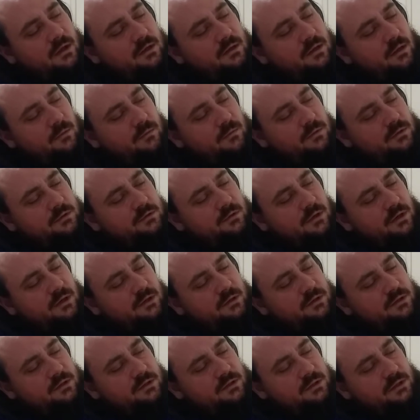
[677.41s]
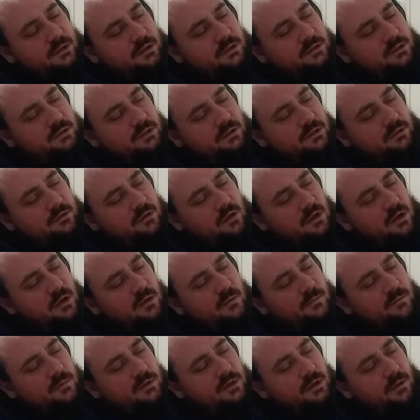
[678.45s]
demonstrating distinction,
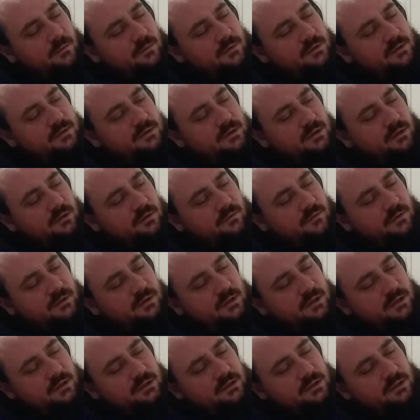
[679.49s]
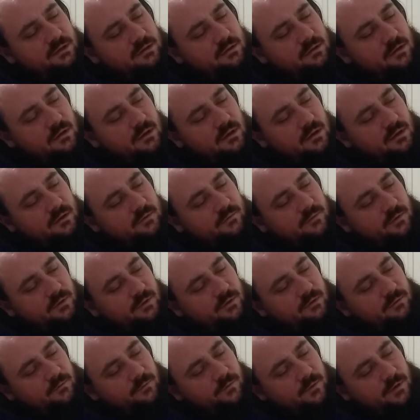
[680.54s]
becoming the center of attention,
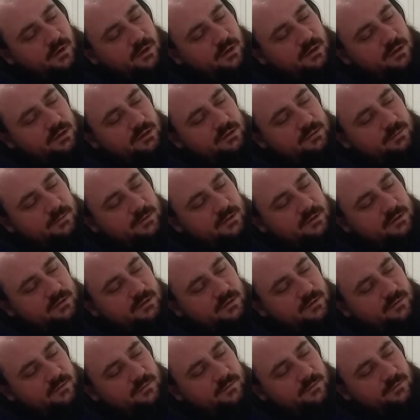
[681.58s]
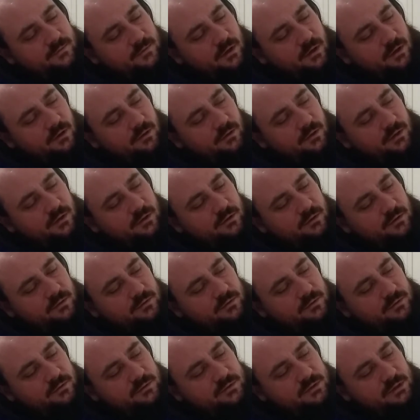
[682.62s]
feeling free and expansive, honoring your
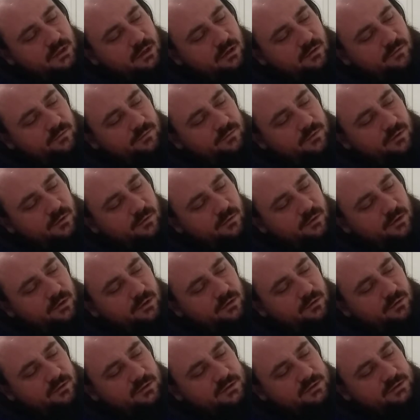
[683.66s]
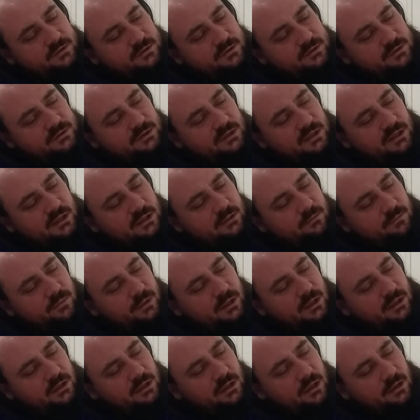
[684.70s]
true self, knowing you can succeed,
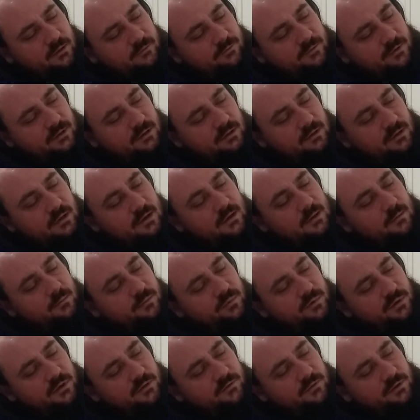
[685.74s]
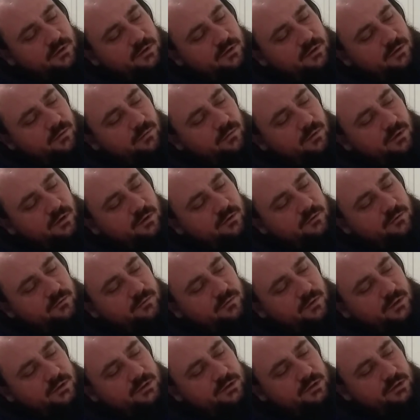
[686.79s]
being confident, believing in your worth,
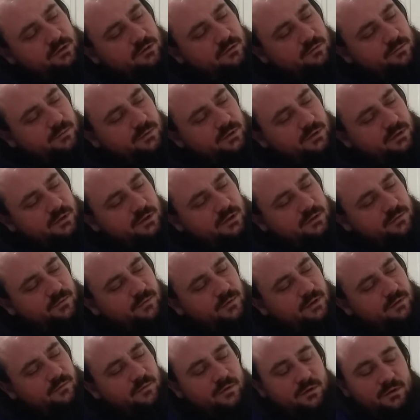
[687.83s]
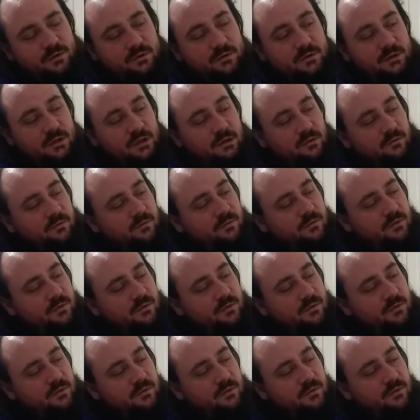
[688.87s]
trusting your abilities, forgiving yourself.